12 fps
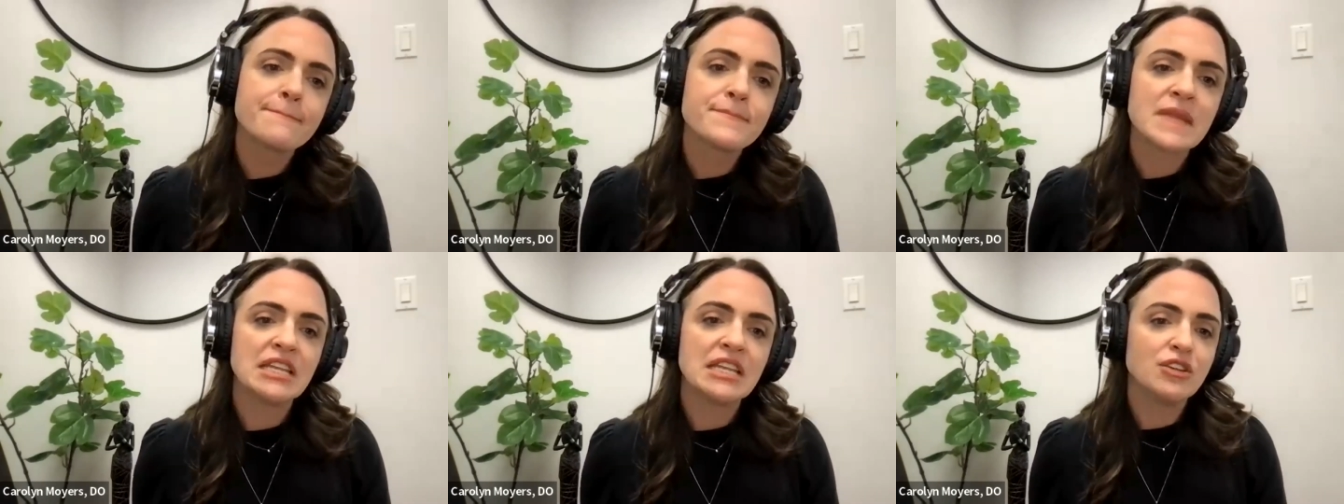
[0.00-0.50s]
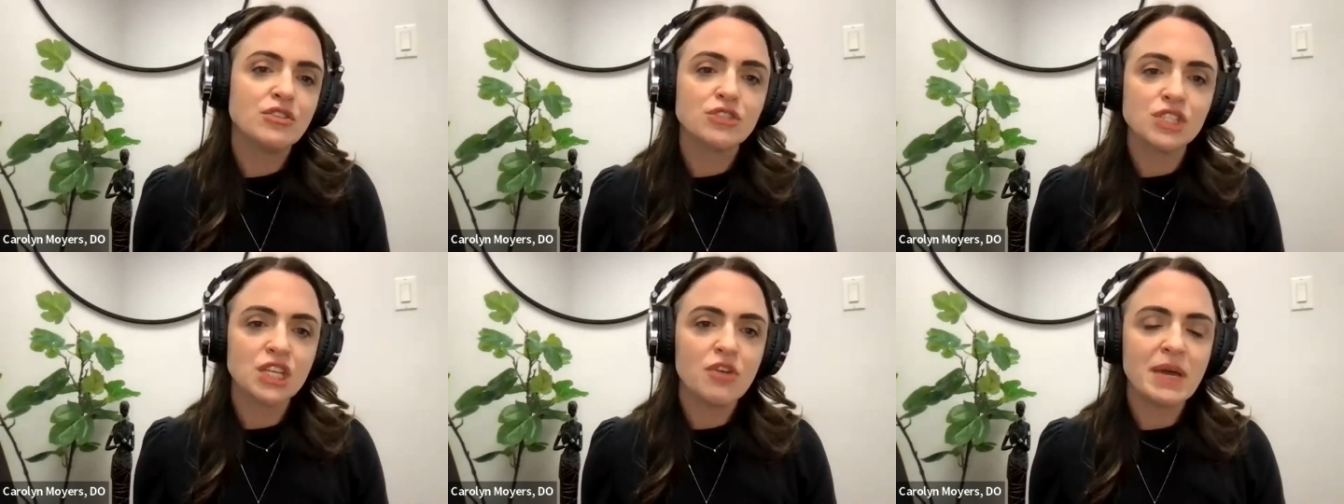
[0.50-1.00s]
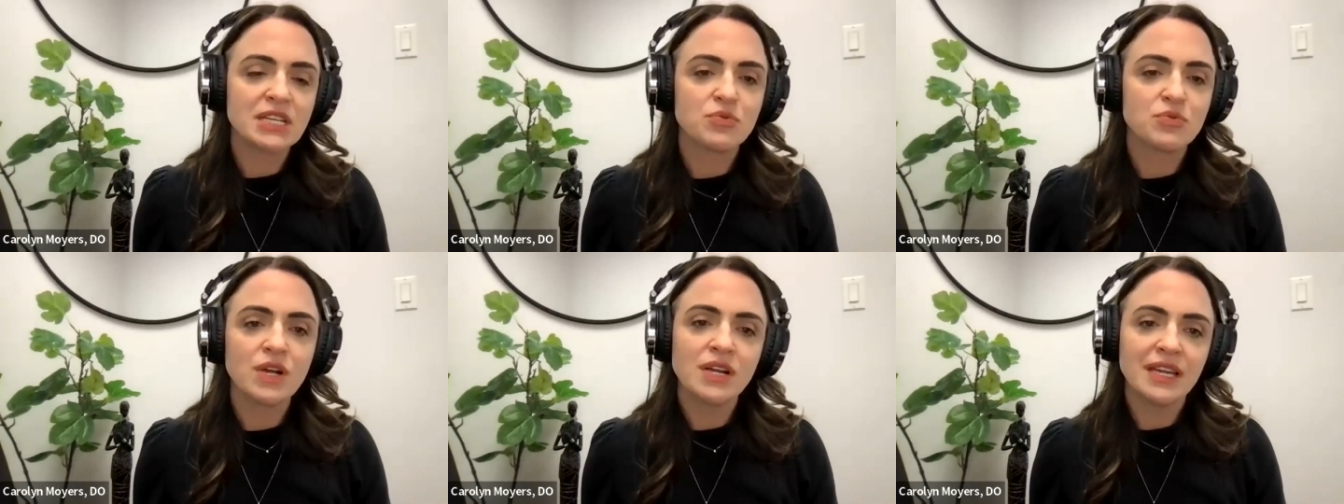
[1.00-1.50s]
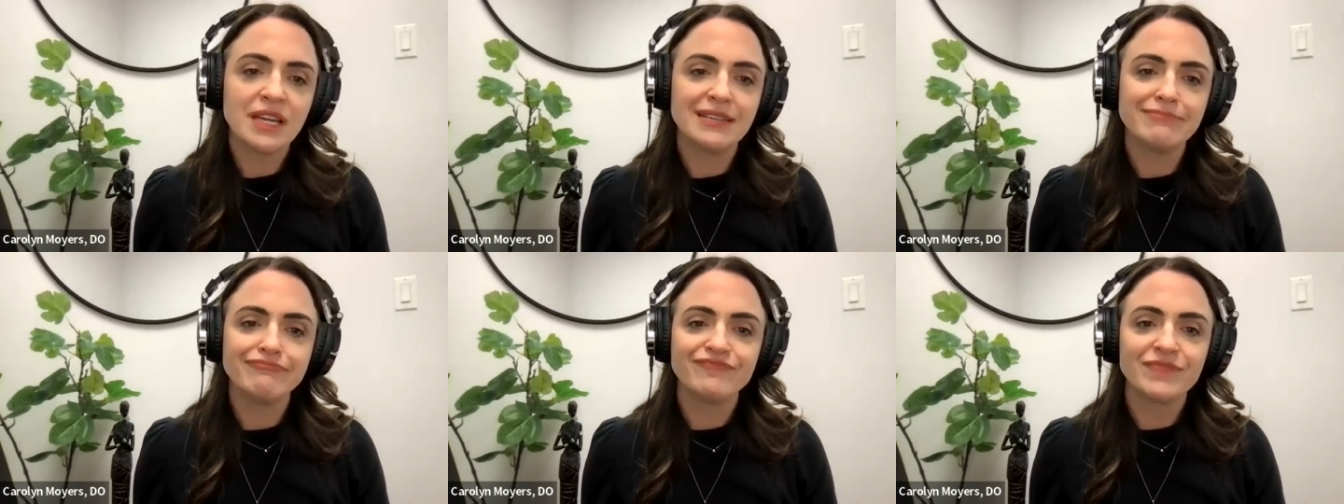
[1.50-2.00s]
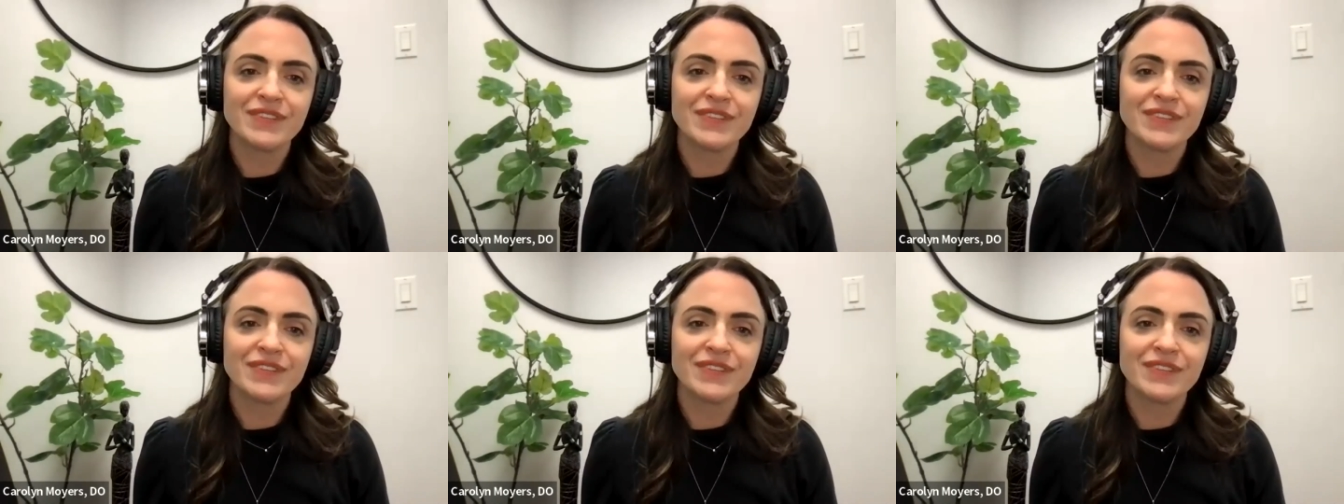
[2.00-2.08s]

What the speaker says: And you usually go back to work in,